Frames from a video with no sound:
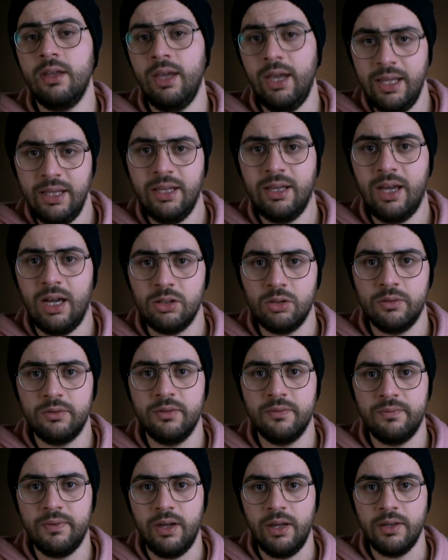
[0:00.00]
any kind of
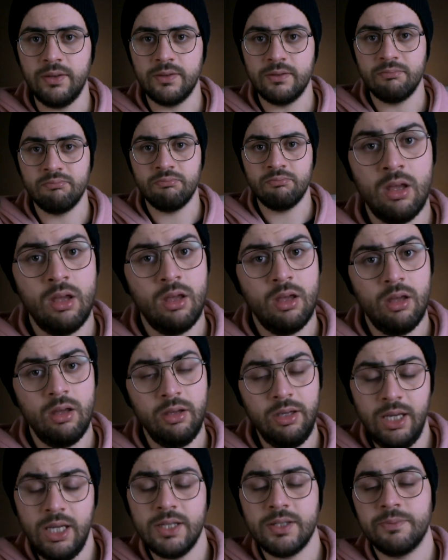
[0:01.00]
device.
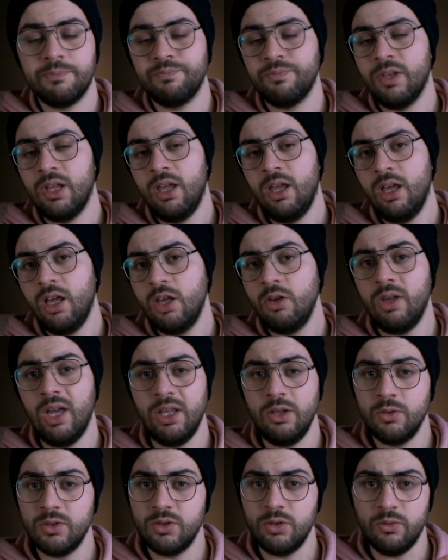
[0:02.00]
Yes, you can
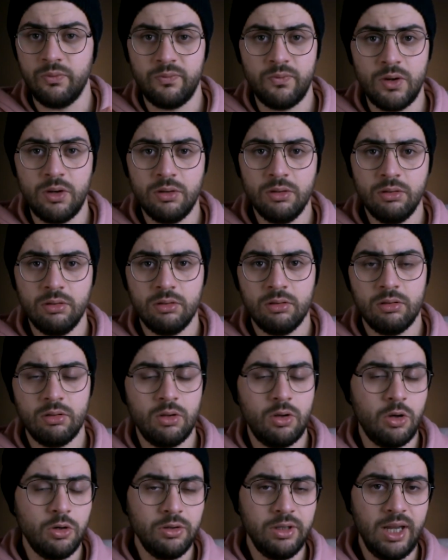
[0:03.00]
use your phone
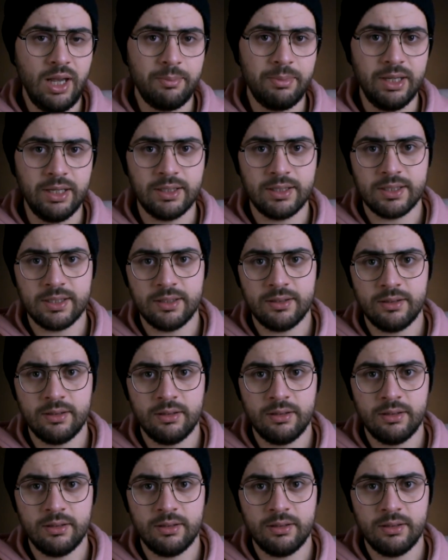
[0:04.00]
or tablet.